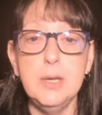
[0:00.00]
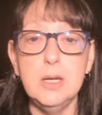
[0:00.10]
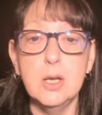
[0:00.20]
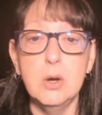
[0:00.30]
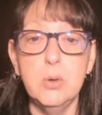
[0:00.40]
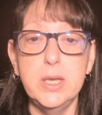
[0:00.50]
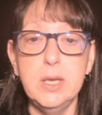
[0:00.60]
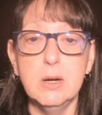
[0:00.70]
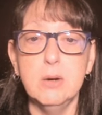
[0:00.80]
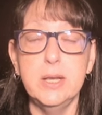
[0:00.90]
going to go
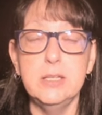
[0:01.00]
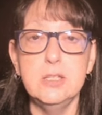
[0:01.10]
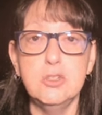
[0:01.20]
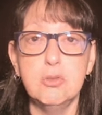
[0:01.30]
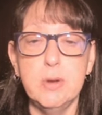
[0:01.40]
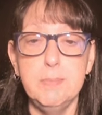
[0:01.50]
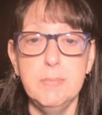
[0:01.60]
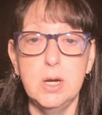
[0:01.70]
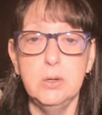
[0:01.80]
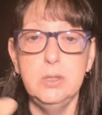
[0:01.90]
here into trim
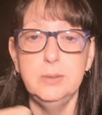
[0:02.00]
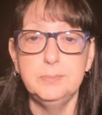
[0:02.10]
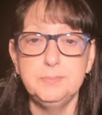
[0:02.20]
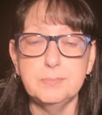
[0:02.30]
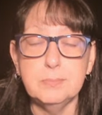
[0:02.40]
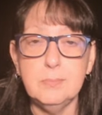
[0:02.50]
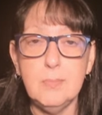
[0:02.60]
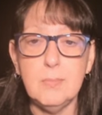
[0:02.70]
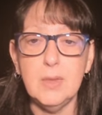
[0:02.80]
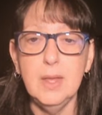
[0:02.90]
mode.
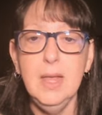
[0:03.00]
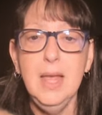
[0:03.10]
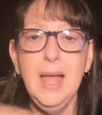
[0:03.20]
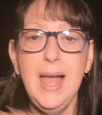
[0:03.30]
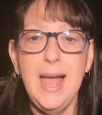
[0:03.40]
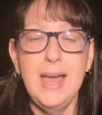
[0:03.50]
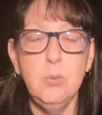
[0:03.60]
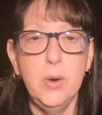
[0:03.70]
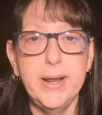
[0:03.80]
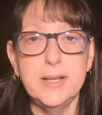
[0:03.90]

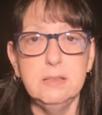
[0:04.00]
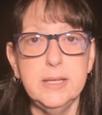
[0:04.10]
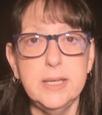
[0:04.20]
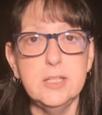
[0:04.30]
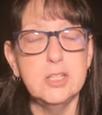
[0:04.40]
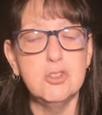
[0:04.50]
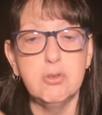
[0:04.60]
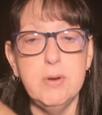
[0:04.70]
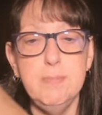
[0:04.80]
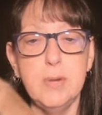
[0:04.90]
And when I click into
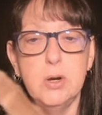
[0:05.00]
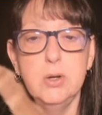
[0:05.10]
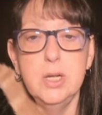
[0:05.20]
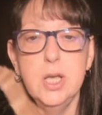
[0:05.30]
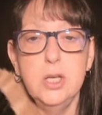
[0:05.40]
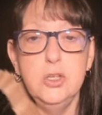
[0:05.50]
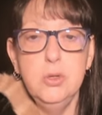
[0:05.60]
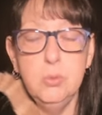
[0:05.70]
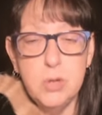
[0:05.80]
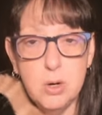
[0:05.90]
trim mode,
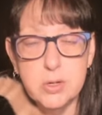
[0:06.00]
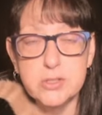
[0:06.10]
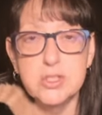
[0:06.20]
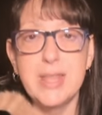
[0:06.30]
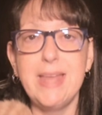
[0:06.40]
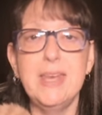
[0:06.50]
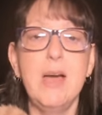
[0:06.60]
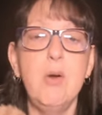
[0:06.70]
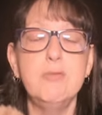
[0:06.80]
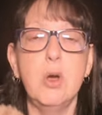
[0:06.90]
you notice that
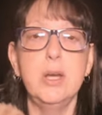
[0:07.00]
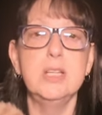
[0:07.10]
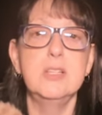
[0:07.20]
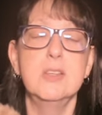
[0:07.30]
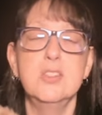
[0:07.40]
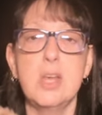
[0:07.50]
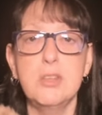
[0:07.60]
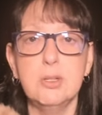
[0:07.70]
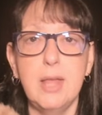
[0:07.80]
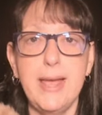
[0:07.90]
now I've gone into this
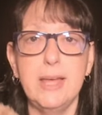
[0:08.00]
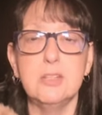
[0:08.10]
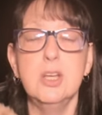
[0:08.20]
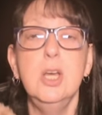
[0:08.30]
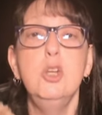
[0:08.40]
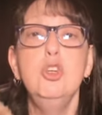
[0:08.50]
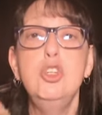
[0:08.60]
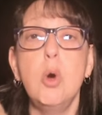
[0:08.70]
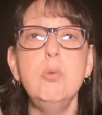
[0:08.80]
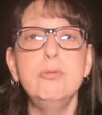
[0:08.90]
other land.
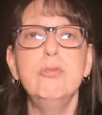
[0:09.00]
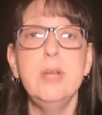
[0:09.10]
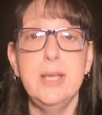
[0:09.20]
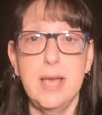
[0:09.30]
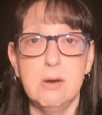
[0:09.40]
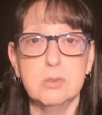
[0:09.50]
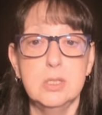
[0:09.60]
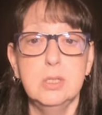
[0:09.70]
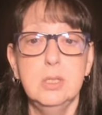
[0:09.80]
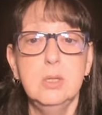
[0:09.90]
Don't freak out,
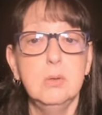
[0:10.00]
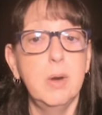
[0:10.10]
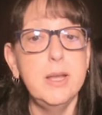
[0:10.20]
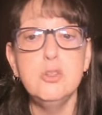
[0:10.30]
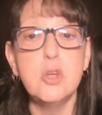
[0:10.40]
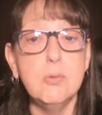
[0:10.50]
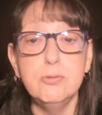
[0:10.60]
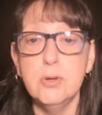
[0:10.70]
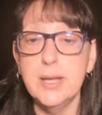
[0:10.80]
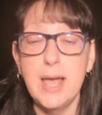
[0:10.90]
right? Don't
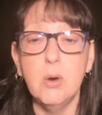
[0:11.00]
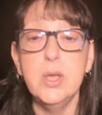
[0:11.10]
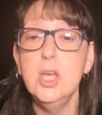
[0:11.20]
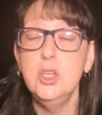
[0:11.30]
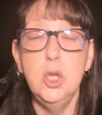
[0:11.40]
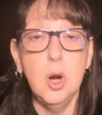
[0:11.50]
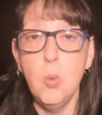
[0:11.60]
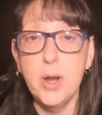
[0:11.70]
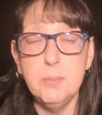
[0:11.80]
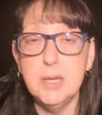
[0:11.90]
freak out. You don't
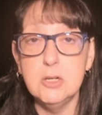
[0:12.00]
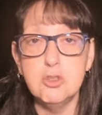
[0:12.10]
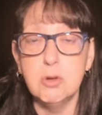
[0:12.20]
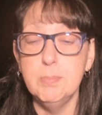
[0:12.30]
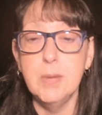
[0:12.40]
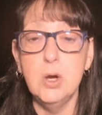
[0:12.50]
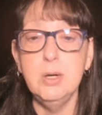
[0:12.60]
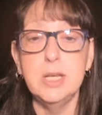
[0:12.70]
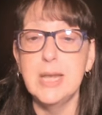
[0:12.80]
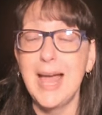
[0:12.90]
want to be in trim
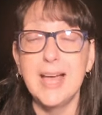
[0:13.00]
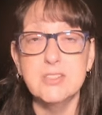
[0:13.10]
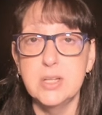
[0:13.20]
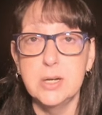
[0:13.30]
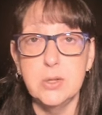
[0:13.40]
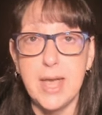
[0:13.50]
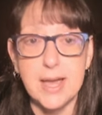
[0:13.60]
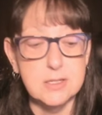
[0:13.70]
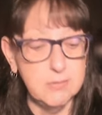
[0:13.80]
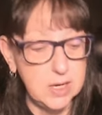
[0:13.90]
mode and you accidentally
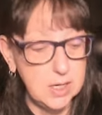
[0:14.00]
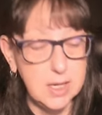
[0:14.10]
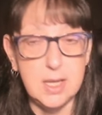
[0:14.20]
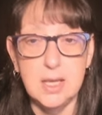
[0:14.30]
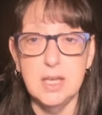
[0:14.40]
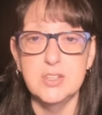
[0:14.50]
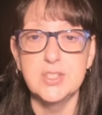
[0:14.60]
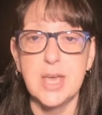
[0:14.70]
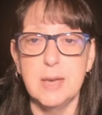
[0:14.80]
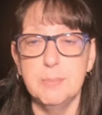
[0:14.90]
activated it, hit
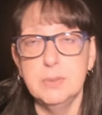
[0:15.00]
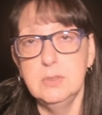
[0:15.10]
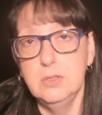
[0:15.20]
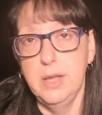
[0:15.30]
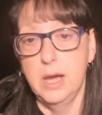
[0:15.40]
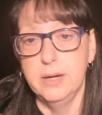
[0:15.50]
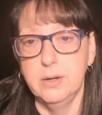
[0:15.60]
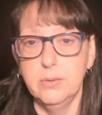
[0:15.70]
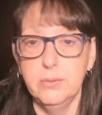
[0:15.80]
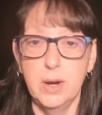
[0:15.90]
escape,
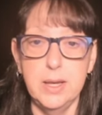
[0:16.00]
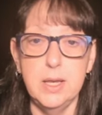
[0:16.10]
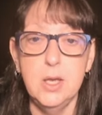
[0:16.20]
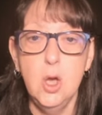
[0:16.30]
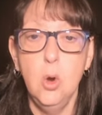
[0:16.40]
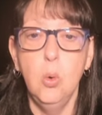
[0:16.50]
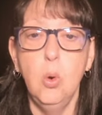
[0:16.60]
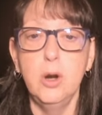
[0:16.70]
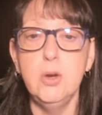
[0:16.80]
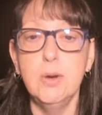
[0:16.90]
done, right?
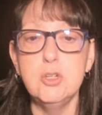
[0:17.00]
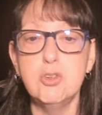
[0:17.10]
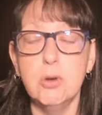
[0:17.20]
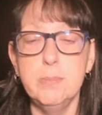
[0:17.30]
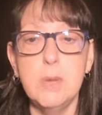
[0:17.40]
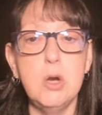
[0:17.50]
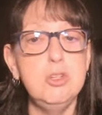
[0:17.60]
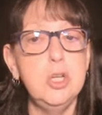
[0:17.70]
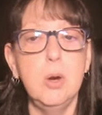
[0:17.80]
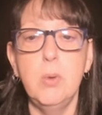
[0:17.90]
Or you're in trim
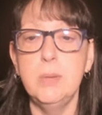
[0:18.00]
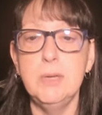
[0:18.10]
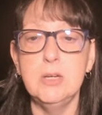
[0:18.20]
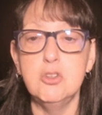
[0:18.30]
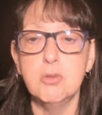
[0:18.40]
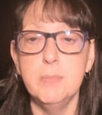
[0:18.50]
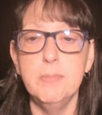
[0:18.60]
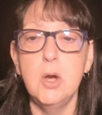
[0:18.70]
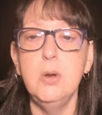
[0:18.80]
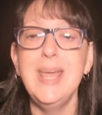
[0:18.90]
mode, you don't want to be in trim
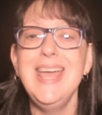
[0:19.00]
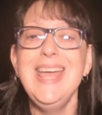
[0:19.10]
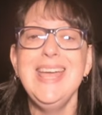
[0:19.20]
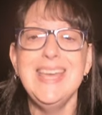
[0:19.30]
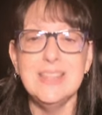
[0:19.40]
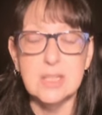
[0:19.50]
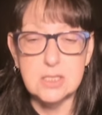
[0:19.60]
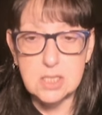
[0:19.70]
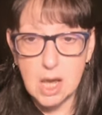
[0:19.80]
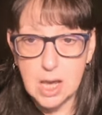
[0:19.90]
mode, hit the
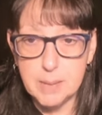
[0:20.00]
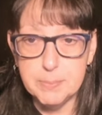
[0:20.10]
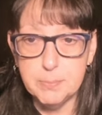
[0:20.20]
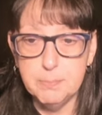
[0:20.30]
top